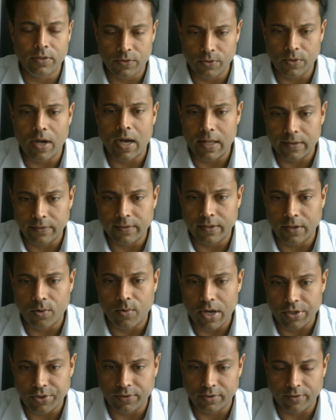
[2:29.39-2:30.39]
to answer the
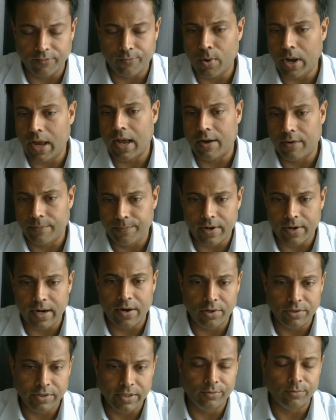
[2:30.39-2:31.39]
questions of where our
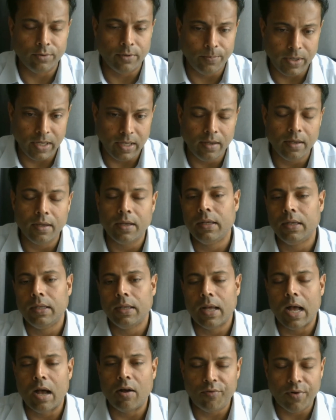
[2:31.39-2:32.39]
priorities will be,
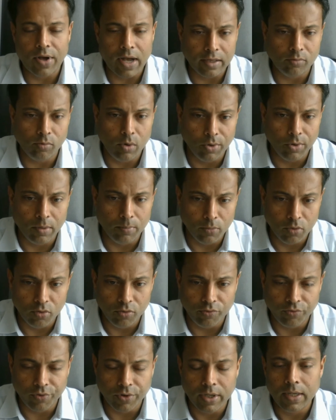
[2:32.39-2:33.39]
how fast we will
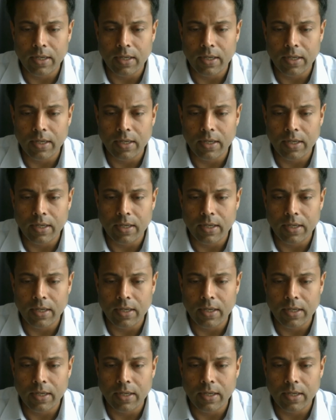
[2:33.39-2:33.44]
move,